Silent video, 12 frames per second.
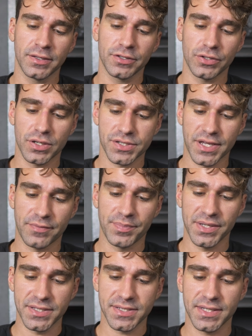You also have
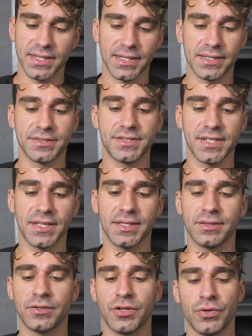B, C, and
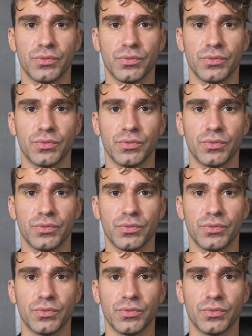D,